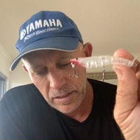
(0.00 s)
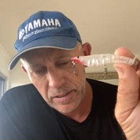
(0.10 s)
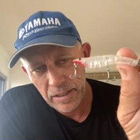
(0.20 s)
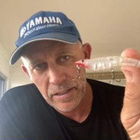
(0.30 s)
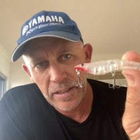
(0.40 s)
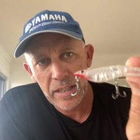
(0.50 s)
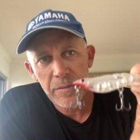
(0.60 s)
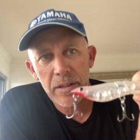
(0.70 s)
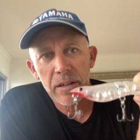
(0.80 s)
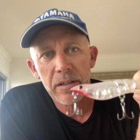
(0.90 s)
Again, they
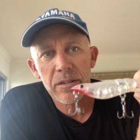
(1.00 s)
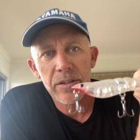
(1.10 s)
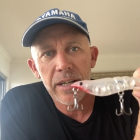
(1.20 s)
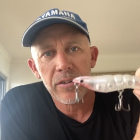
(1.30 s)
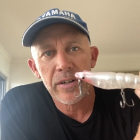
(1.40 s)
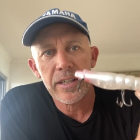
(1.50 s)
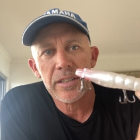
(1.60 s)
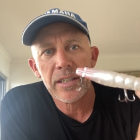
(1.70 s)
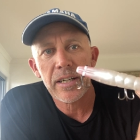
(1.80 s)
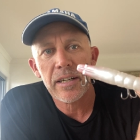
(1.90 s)
come in a great range
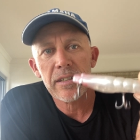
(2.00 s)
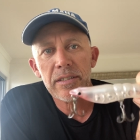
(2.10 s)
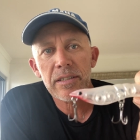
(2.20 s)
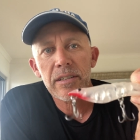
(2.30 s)
of colors.